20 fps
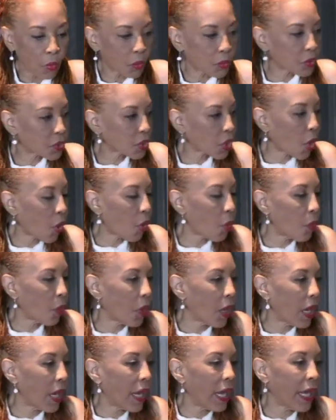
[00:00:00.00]

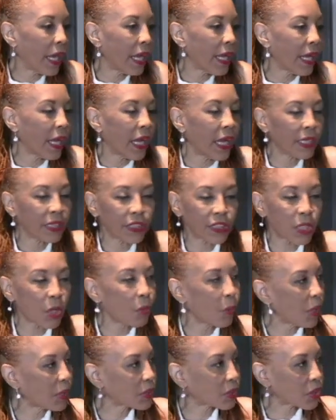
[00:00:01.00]
she
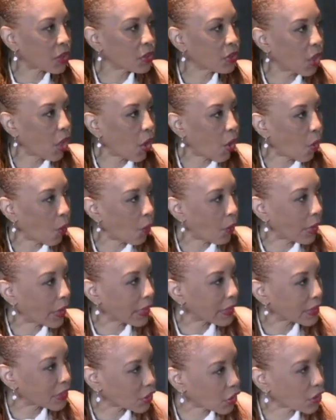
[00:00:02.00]
wants to know,
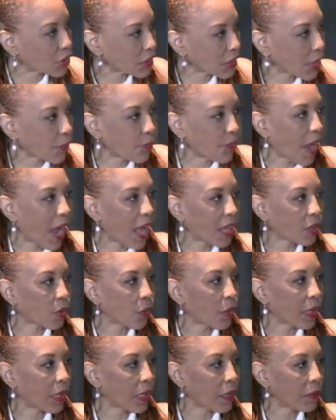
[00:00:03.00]
should she
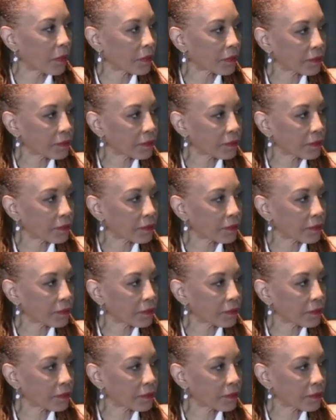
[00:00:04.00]
follow him?